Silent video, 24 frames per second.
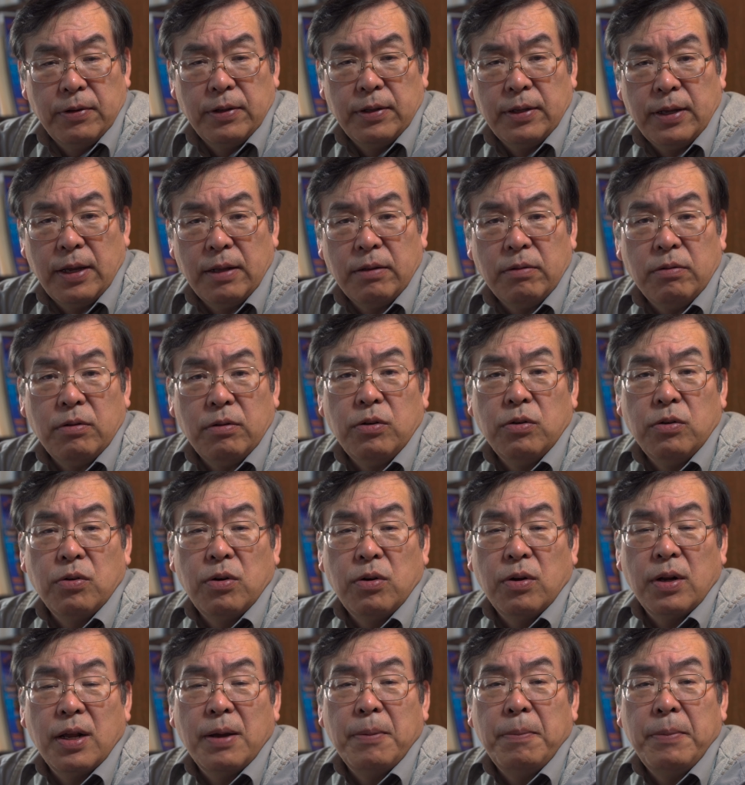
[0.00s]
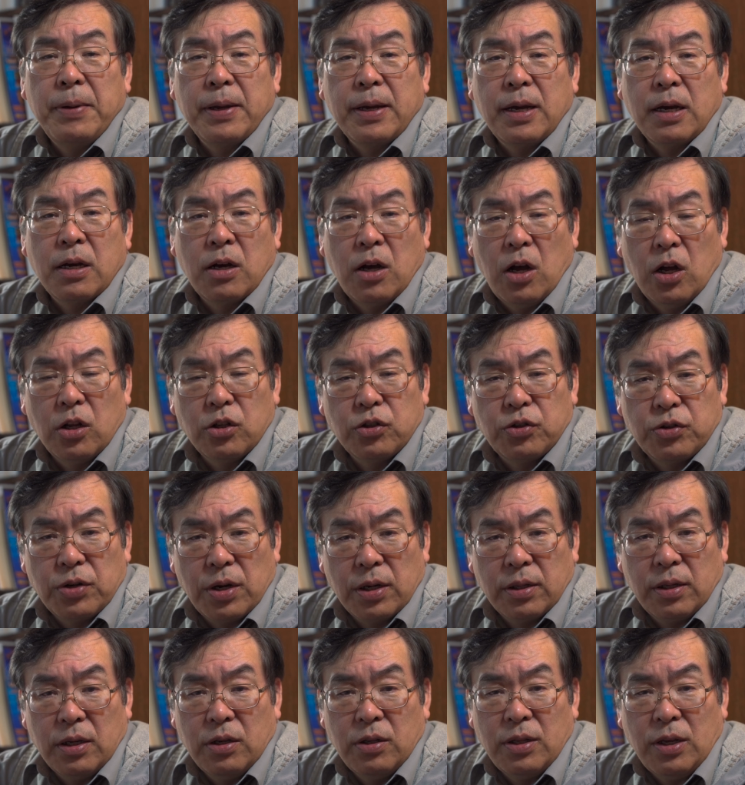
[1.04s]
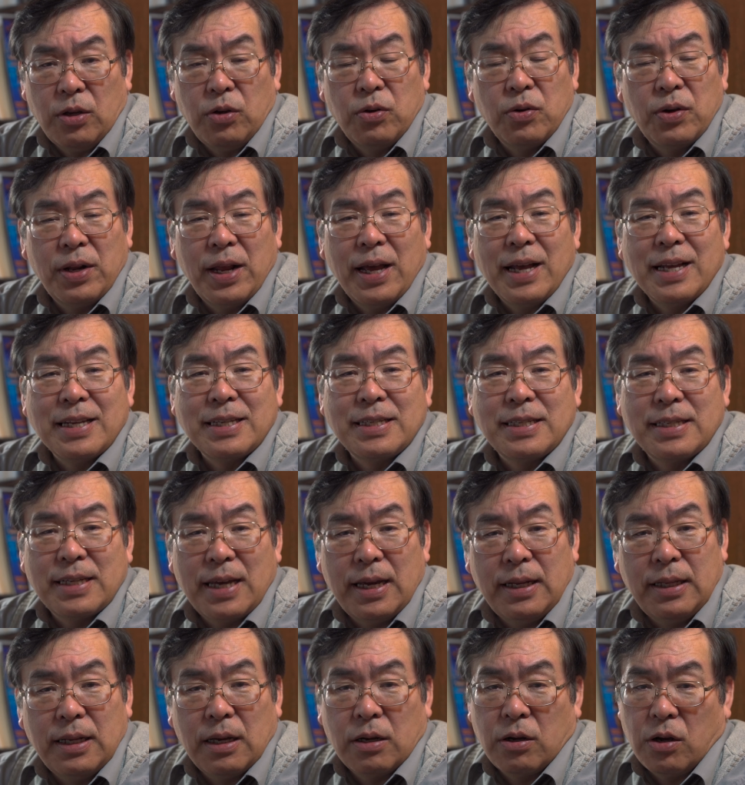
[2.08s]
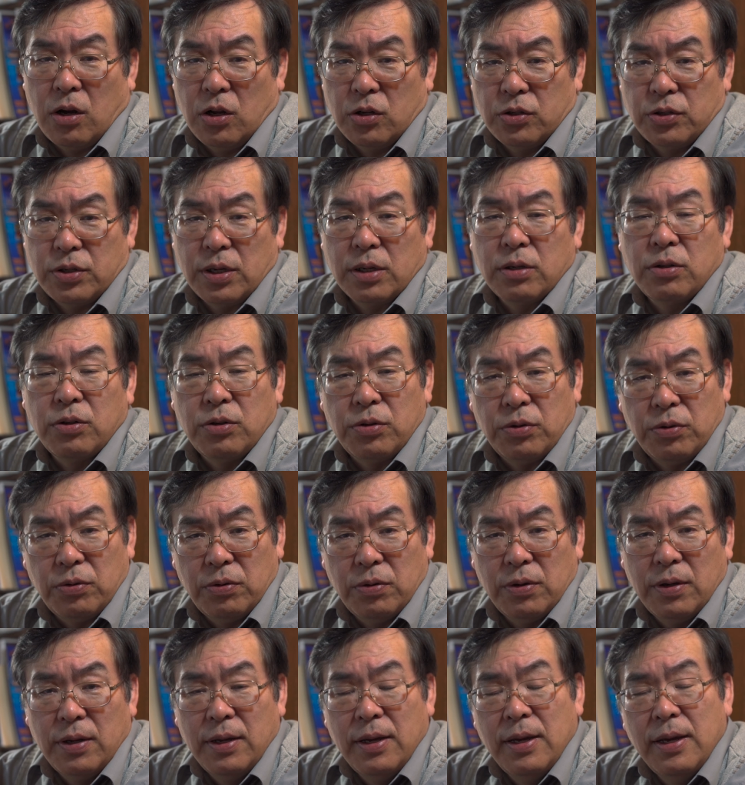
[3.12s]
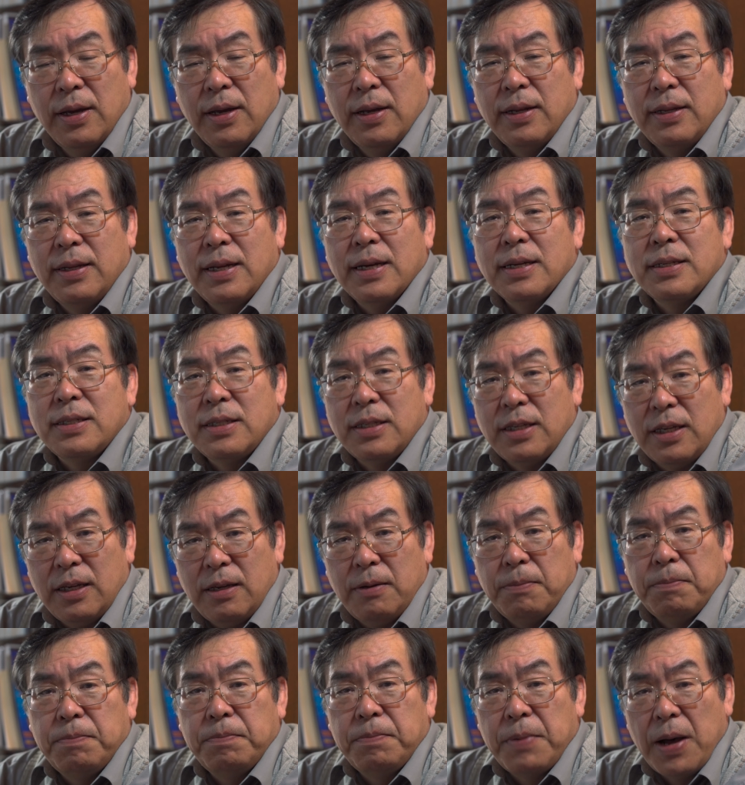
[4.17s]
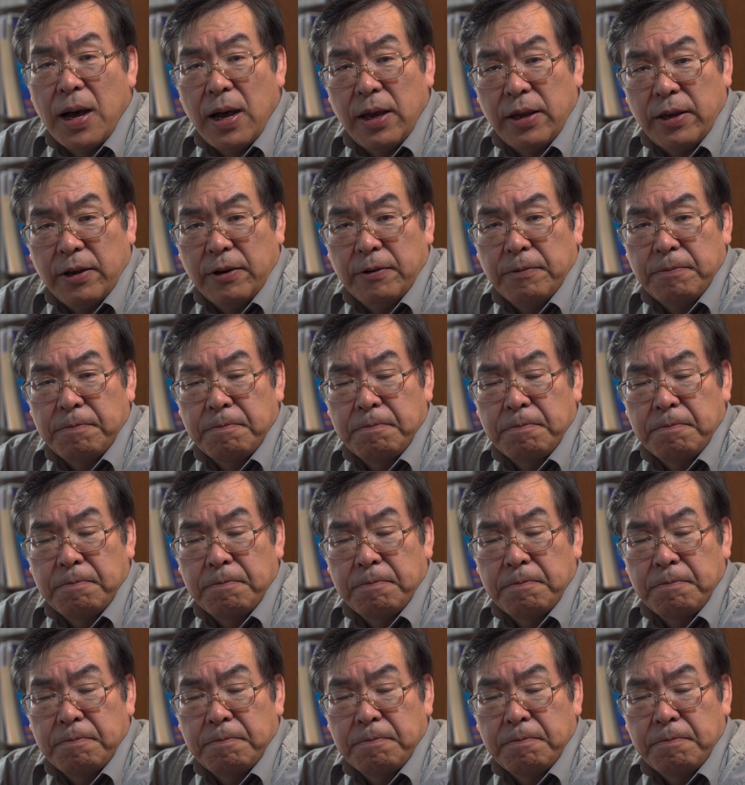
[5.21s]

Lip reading: Then you're gonna make a contract, then you're gonna assign the contract to the C buyer.